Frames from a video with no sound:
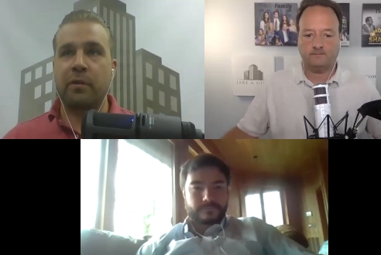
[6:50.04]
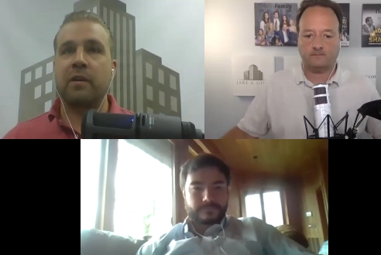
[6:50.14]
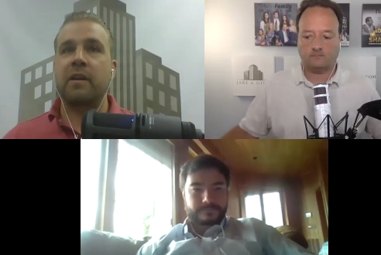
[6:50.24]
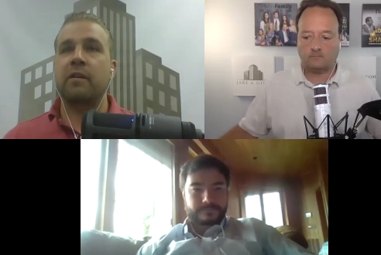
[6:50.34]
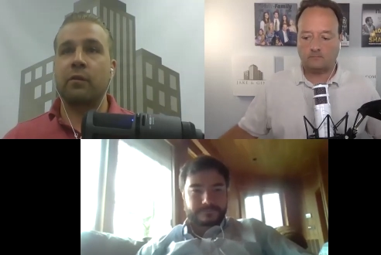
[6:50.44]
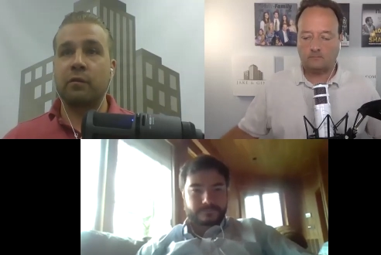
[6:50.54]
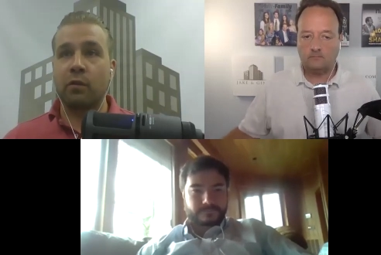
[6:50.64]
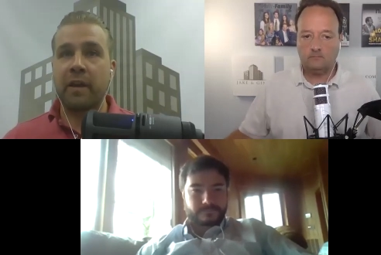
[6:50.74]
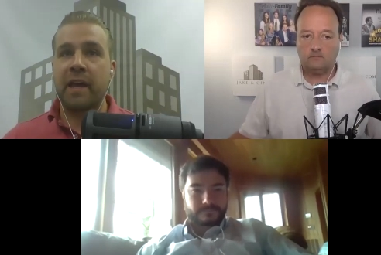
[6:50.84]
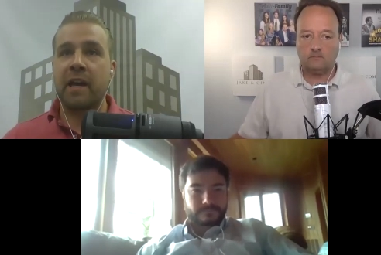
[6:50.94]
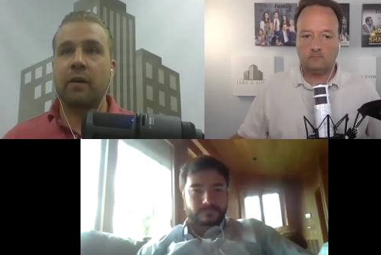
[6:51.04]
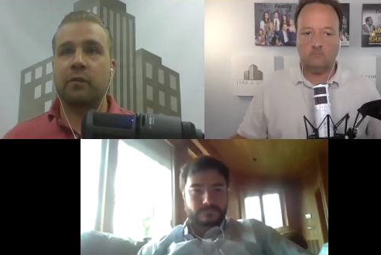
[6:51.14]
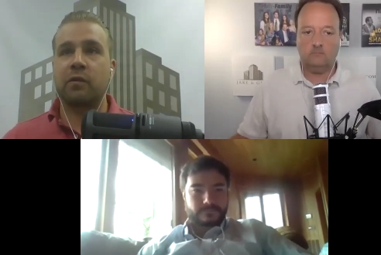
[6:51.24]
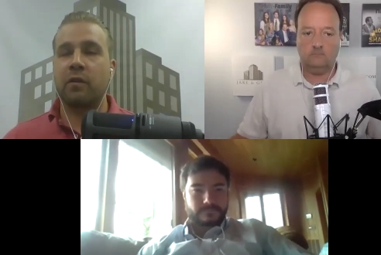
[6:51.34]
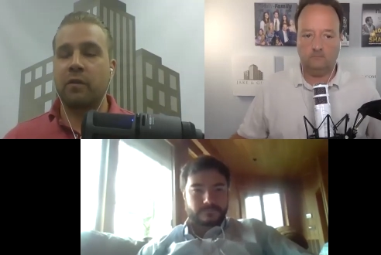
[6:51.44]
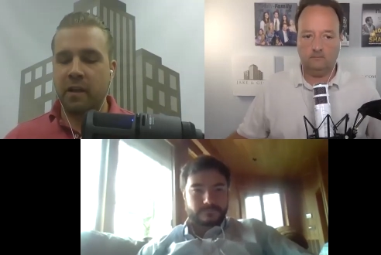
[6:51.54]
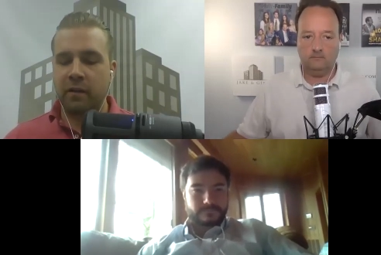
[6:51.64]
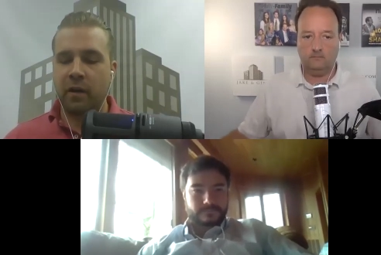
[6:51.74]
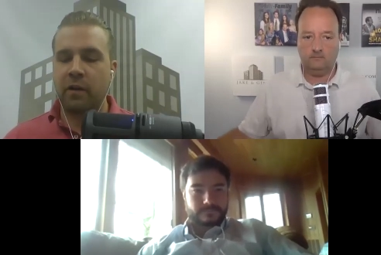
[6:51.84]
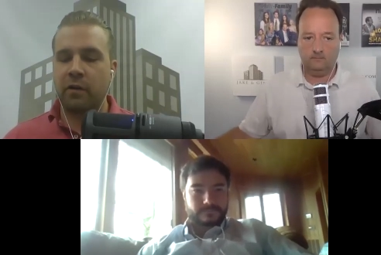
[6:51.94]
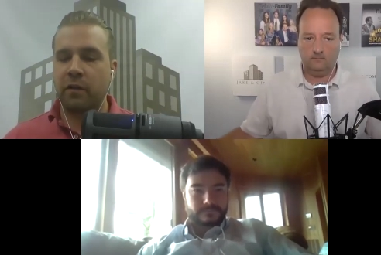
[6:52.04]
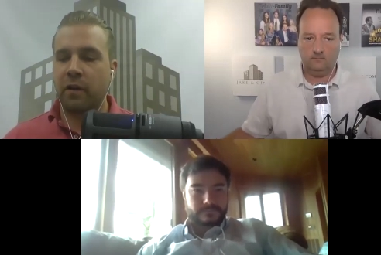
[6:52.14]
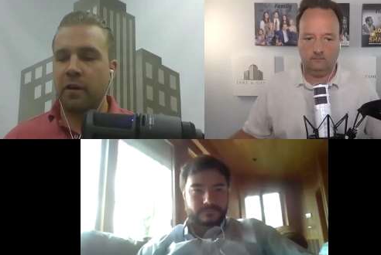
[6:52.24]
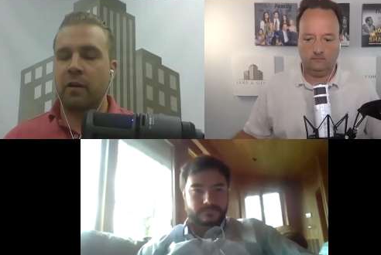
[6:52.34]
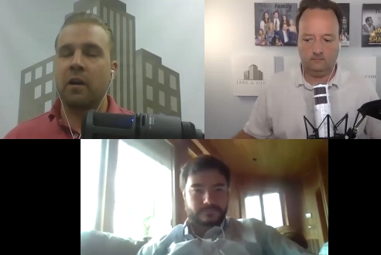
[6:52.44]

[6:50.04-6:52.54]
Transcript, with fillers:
Speaker 1: and those golden handcuffs are starting to get tighter and tighter.